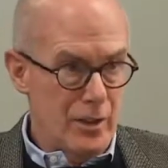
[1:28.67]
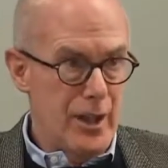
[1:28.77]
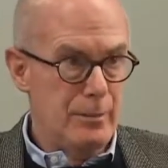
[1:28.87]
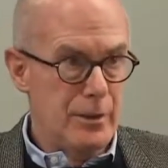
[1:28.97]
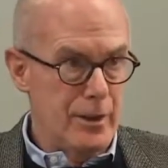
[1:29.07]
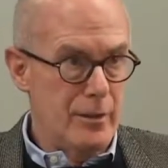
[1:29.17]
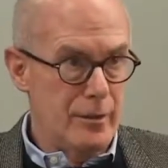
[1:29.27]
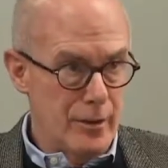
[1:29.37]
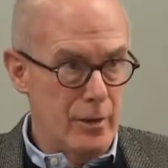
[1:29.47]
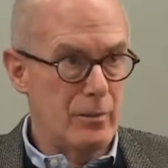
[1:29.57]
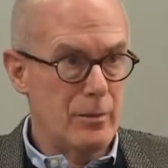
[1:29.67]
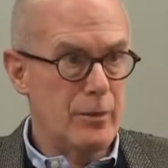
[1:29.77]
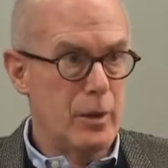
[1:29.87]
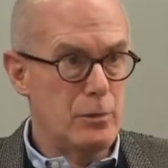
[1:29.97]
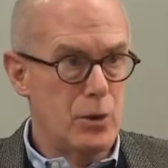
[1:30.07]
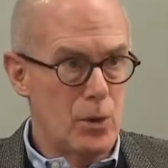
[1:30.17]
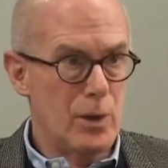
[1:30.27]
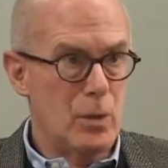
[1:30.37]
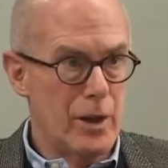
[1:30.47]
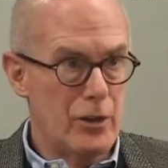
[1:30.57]
leptin from
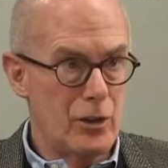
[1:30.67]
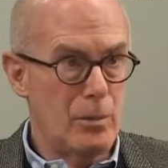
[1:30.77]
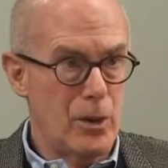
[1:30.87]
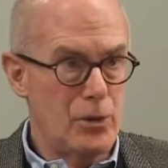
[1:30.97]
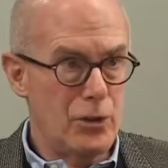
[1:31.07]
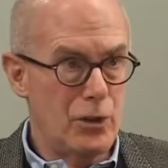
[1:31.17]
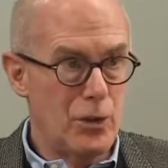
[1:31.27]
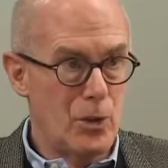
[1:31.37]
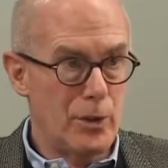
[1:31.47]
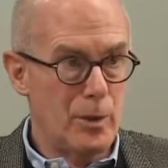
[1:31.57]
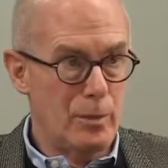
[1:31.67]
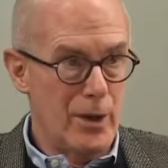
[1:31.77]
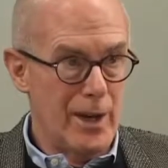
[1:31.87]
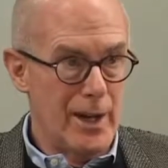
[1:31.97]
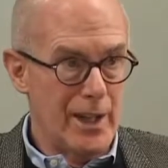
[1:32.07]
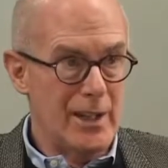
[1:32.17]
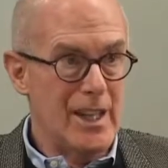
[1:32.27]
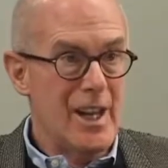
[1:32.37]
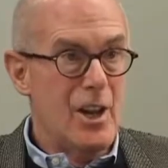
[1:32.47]
doing what it's supposed to do in the brain.